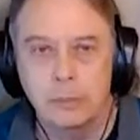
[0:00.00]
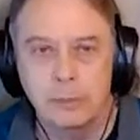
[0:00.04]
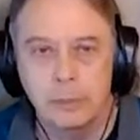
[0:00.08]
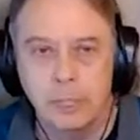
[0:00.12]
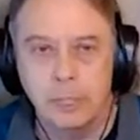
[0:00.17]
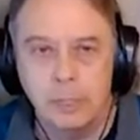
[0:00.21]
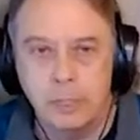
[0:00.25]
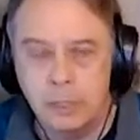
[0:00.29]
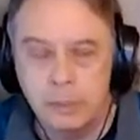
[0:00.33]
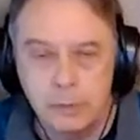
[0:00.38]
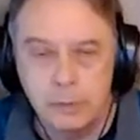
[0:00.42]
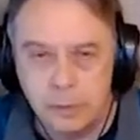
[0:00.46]

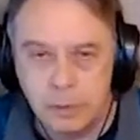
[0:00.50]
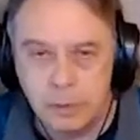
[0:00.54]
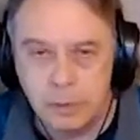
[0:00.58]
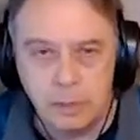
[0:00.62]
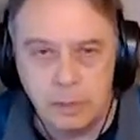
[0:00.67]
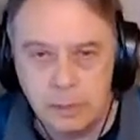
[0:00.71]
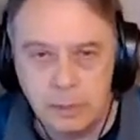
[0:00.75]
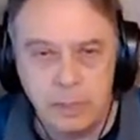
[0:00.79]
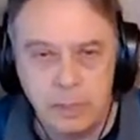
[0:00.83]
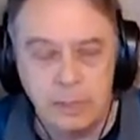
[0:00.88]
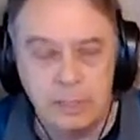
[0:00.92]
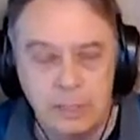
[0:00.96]
digga
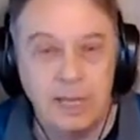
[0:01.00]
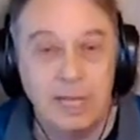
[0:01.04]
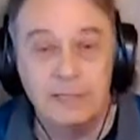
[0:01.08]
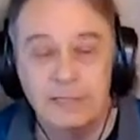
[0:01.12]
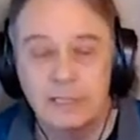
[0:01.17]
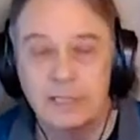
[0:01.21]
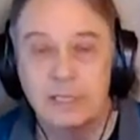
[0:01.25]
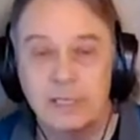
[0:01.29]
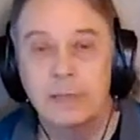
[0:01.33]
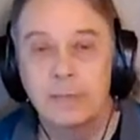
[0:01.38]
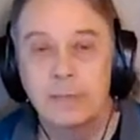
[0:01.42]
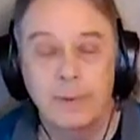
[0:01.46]
digga on
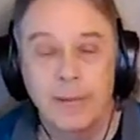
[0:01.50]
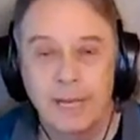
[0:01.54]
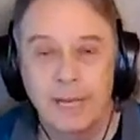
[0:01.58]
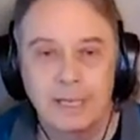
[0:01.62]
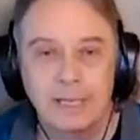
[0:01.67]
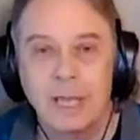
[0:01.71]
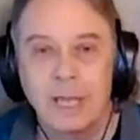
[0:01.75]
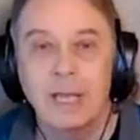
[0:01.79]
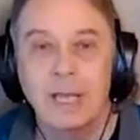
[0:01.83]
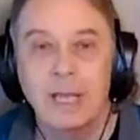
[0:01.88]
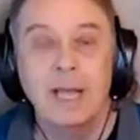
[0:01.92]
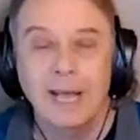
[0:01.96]
synth bass.